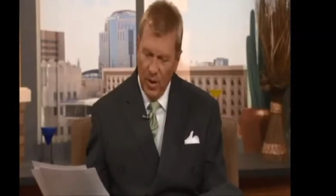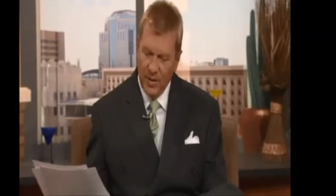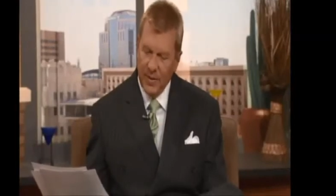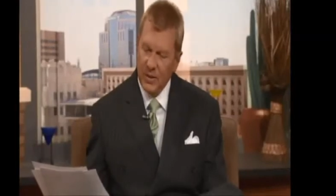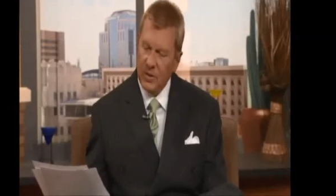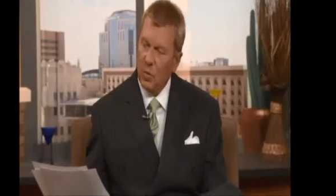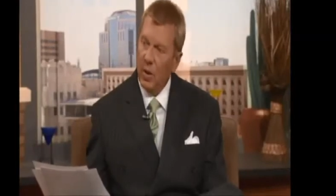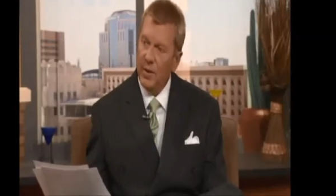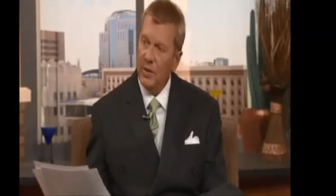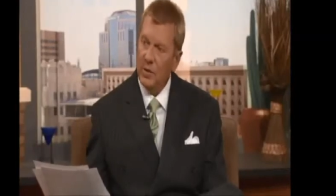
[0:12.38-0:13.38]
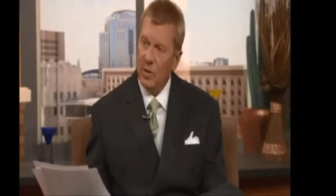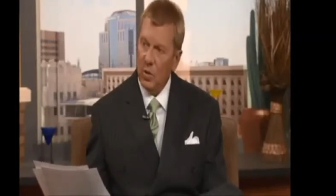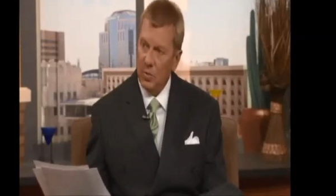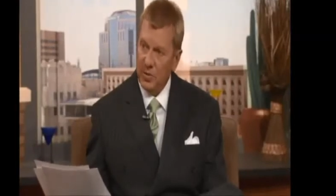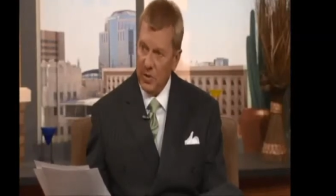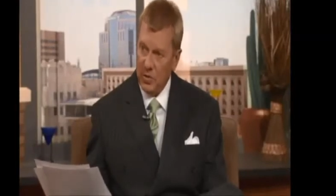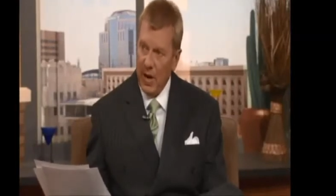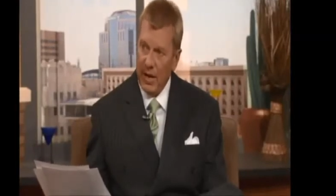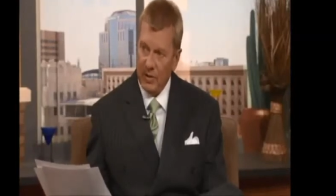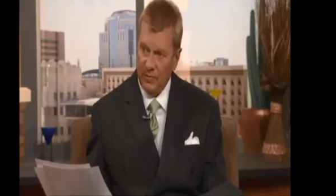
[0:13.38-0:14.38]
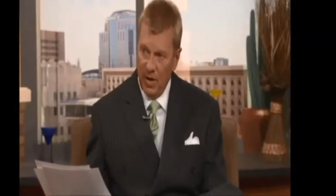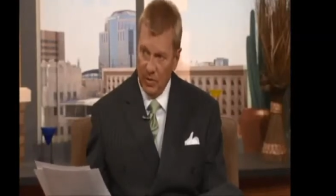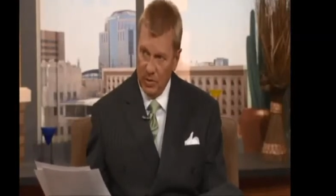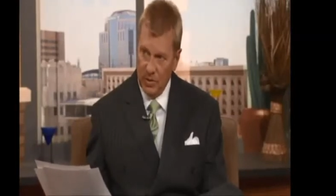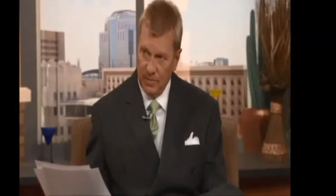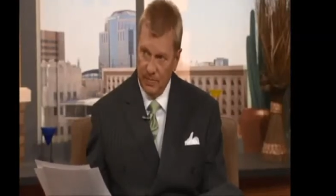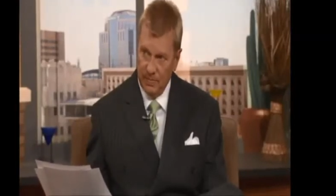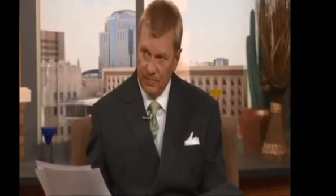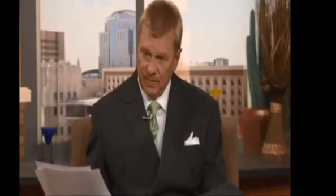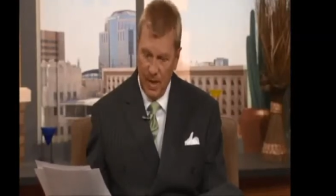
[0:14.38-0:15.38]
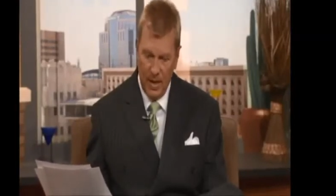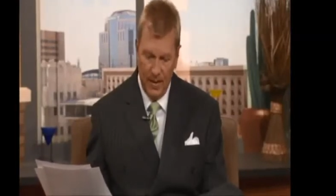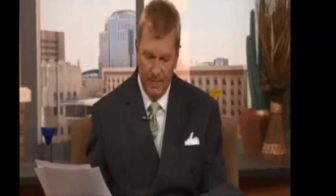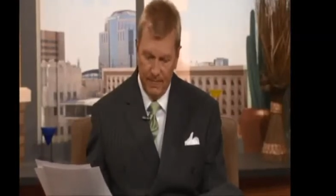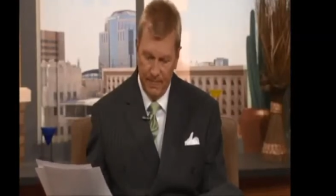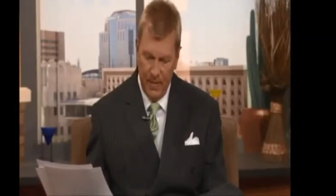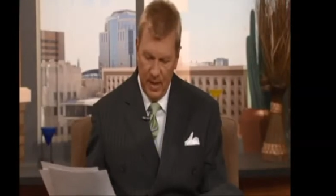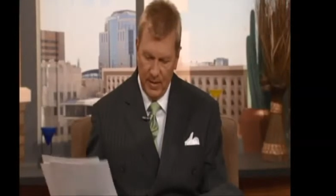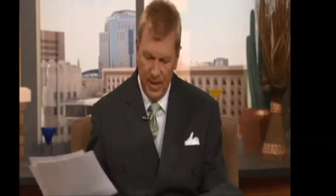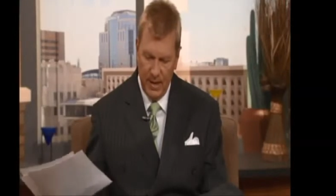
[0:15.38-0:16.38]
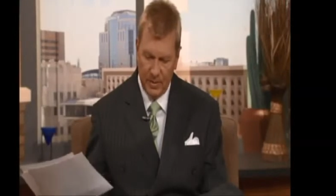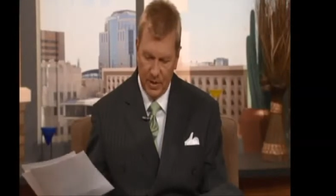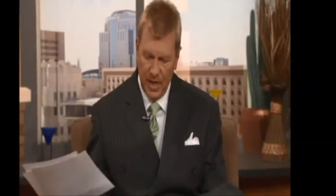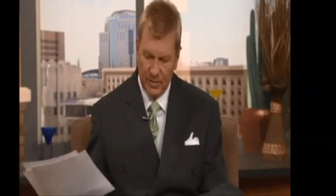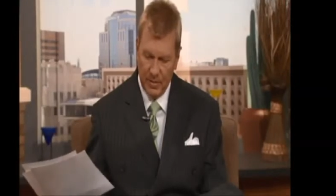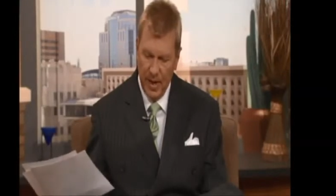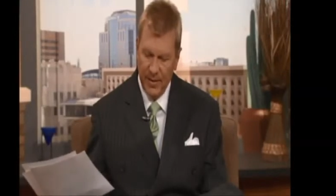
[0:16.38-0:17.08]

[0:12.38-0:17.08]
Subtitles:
One of these groups attracts votes, and the name escapes me.